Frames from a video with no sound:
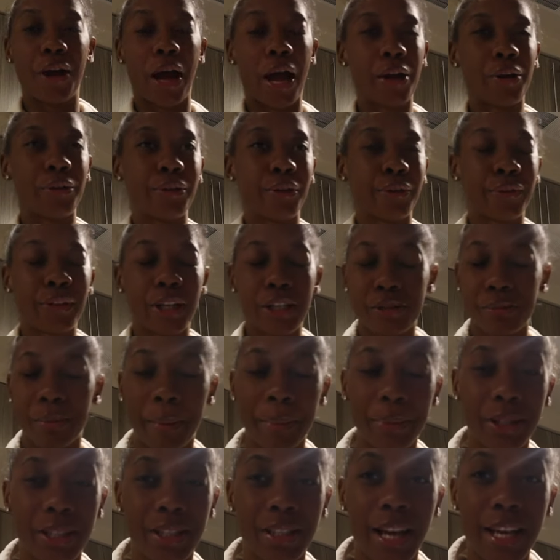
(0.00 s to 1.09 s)
I don't know if you guys
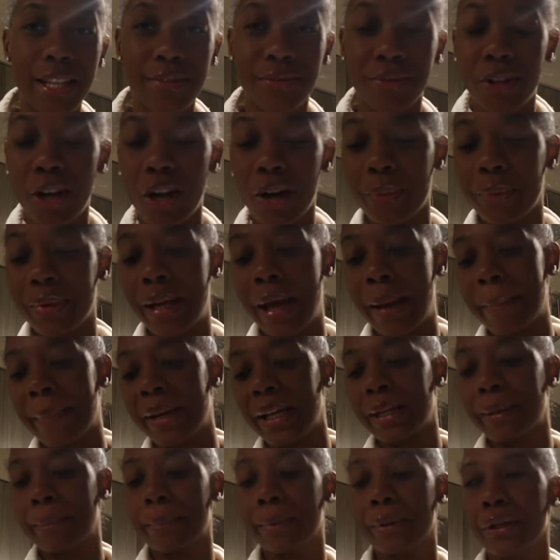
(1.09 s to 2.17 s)
remember in the last vlog when I
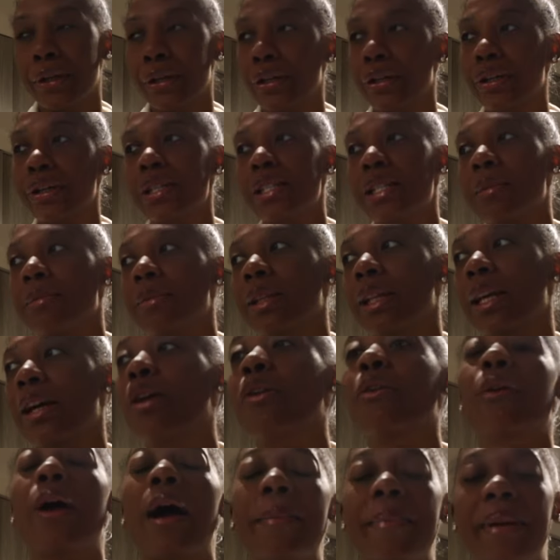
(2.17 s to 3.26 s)
made a burger or something like,
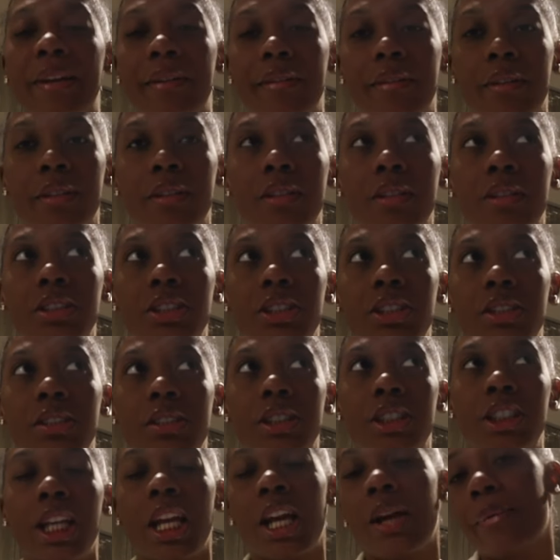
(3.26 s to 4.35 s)
oh, I
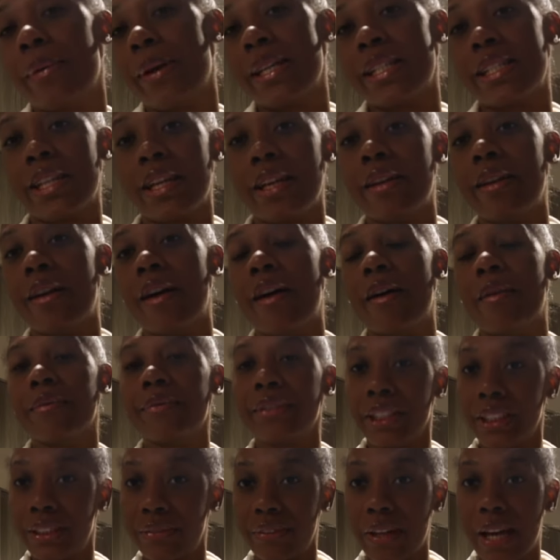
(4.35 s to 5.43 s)
made chicken wings and um,
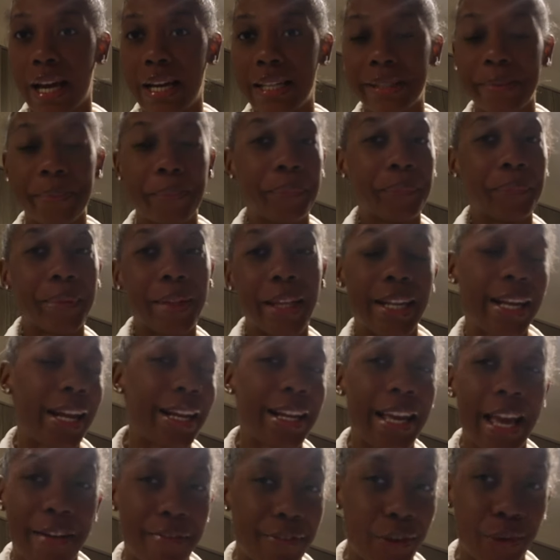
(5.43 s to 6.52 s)
french fries and I
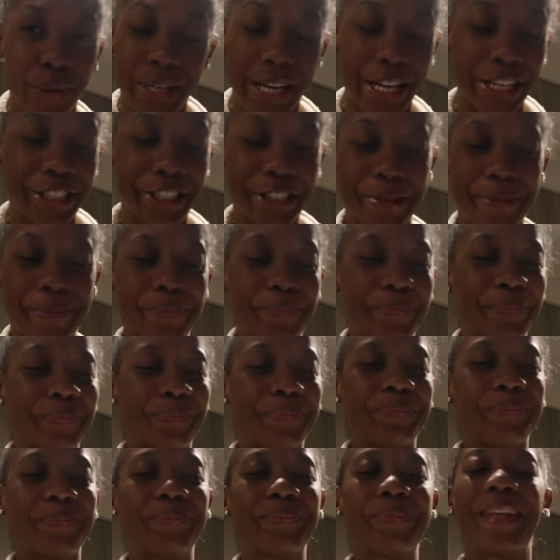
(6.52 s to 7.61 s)
didn't have no ketchup.
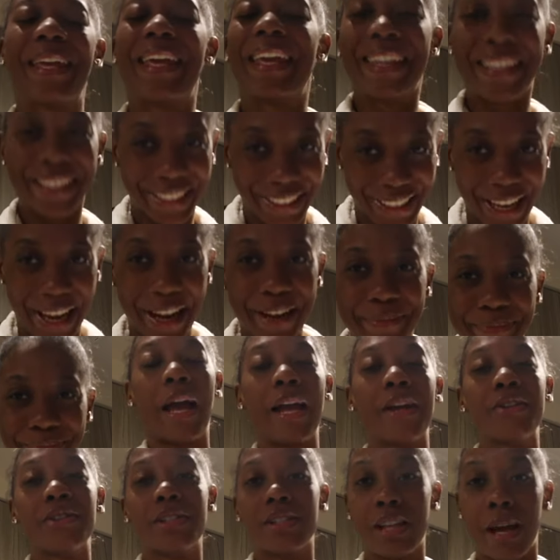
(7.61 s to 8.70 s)
Yeah, I
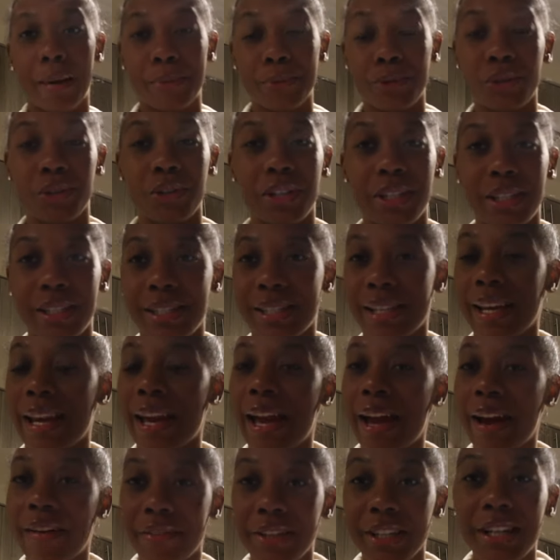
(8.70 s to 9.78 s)
used this opportunity to get
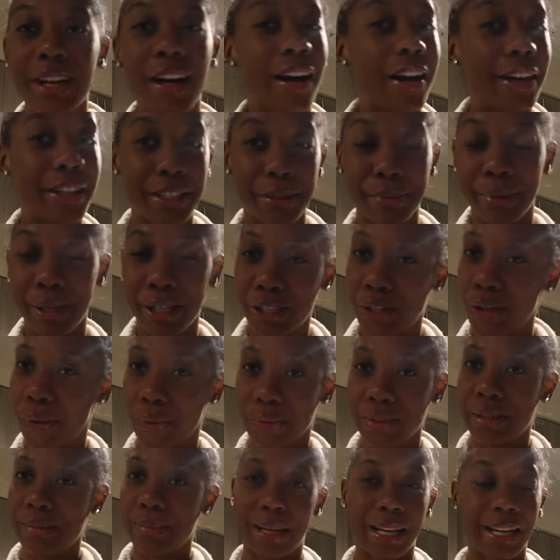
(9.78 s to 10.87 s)
every condiment
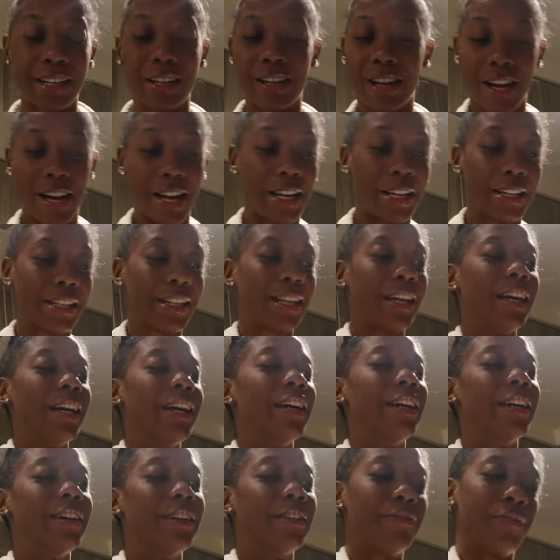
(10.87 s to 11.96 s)
known to mankind
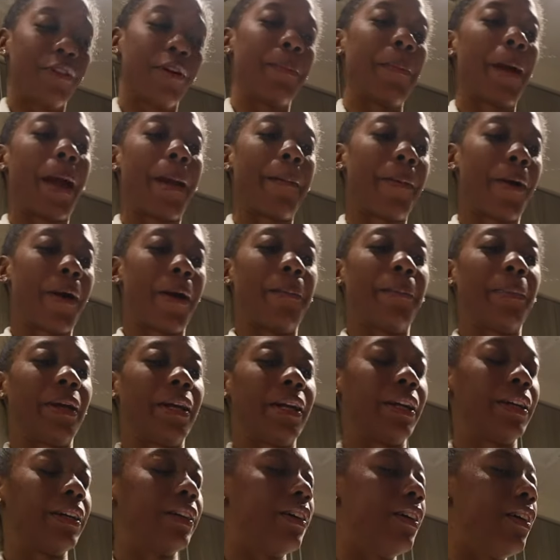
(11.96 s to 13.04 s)
for my
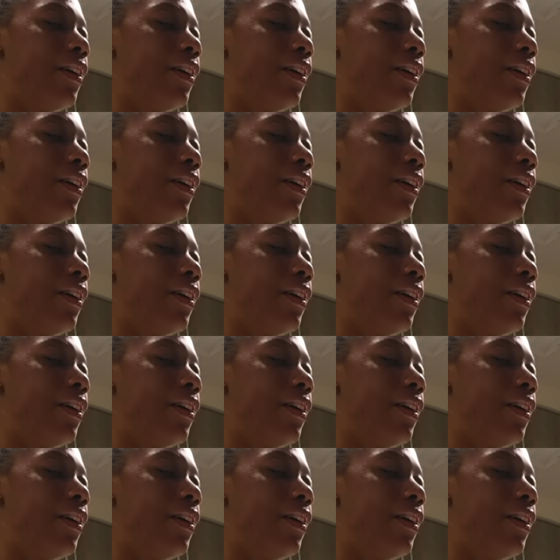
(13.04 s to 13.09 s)
apartment.